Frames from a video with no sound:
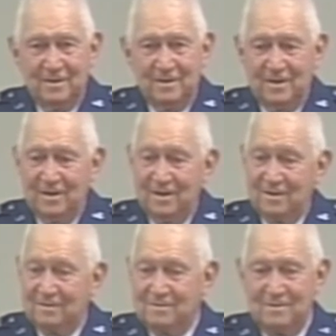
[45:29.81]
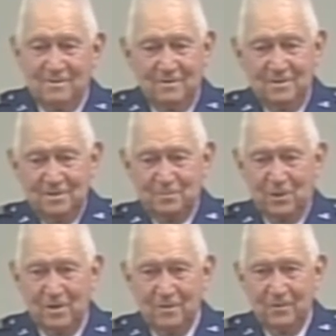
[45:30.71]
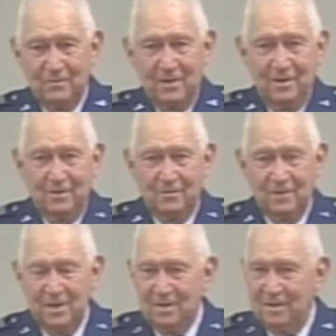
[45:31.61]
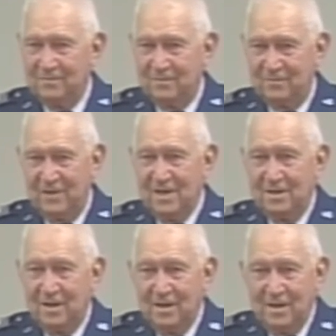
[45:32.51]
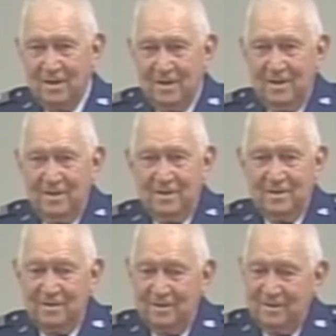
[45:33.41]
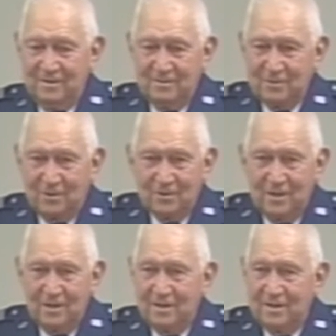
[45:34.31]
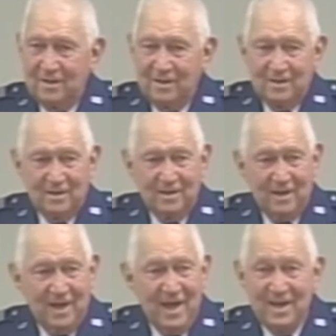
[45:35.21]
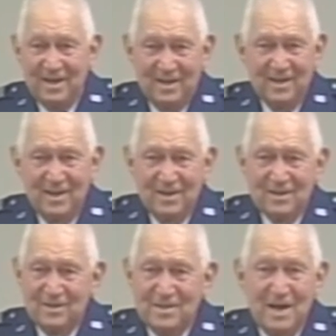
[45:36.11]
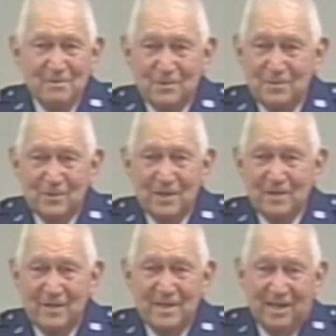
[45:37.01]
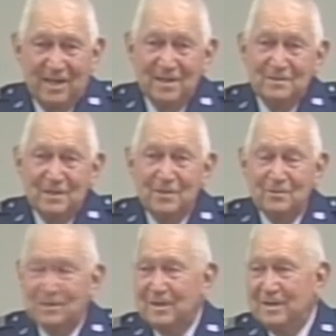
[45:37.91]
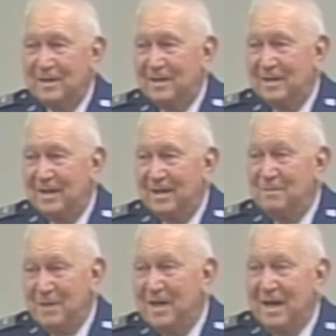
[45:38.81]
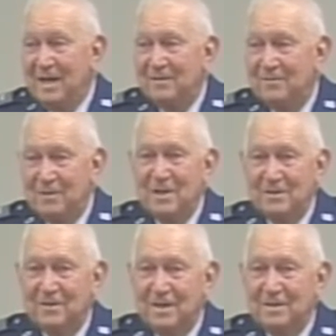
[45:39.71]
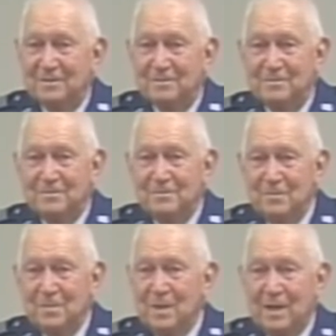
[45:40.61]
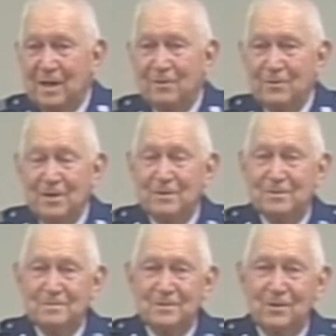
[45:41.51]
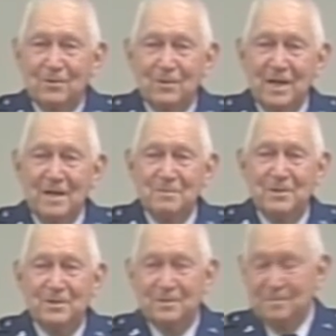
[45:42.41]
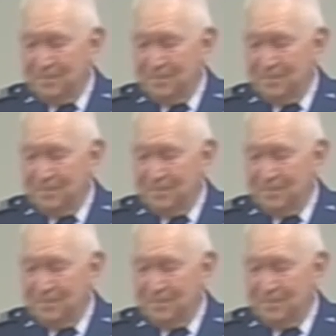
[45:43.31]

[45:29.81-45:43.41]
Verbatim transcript: And we just partied and went right on around left and fight, Uh, because, I, hey, Jeff wouldn't put up, they'd kill him. He'd, and they may have. They may have killed him. I don't know. Don't know what happened to him.